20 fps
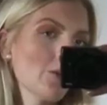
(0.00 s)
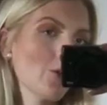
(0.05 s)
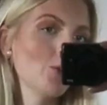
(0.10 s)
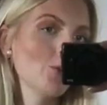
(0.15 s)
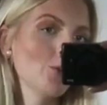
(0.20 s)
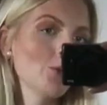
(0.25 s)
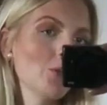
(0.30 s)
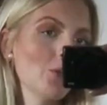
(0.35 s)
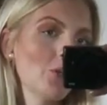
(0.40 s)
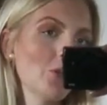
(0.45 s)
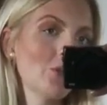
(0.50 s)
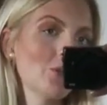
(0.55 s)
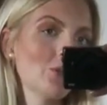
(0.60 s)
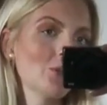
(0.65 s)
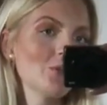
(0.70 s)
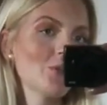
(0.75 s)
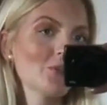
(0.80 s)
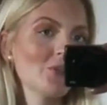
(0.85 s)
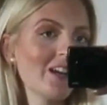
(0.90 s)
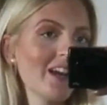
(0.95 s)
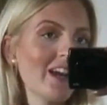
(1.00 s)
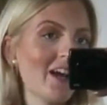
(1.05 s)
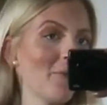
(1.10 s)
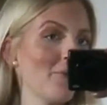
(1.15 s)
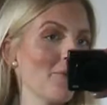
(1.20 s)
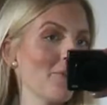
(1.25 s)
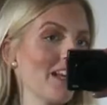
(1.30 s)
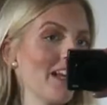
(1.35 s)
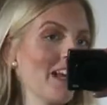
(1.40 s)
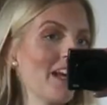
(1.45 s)
long though, so yeah, I'm
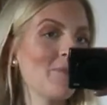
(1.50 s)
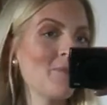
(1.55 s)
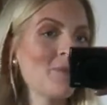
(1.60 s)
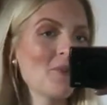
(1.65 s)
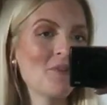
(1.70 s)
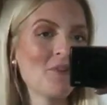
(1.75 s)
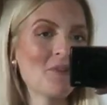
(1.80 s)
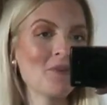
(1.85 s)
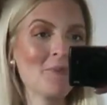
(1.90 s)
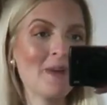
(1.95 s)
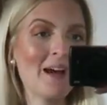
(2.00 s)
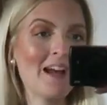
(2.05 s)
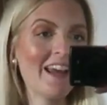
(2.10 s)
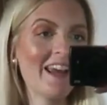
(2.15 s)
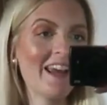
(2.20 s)
really happy with my